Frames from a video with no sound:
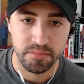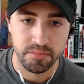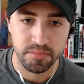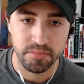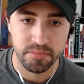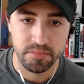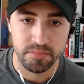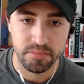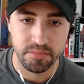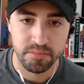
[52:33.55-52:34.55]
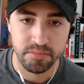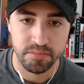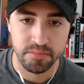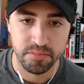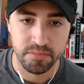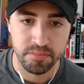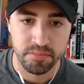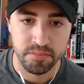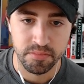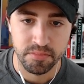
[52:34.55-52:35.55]

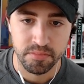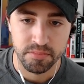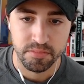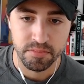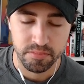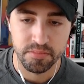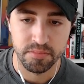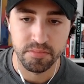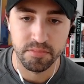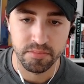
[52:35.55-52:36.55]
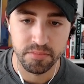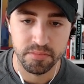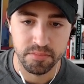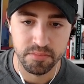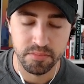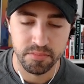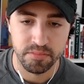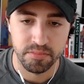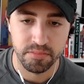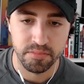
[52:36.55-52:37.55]

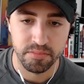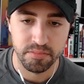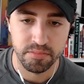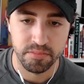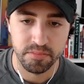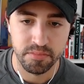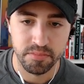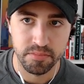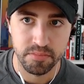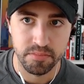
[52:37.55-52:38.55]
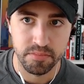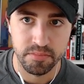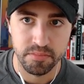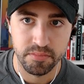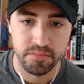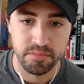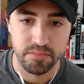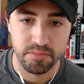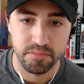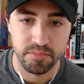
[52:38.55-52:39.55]

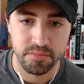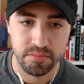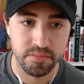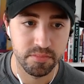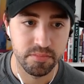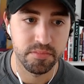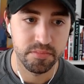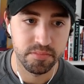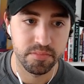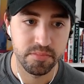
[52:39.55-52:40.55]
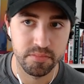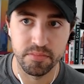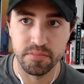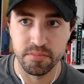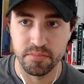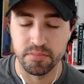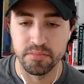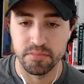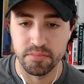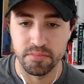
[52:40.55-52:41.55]
(silent)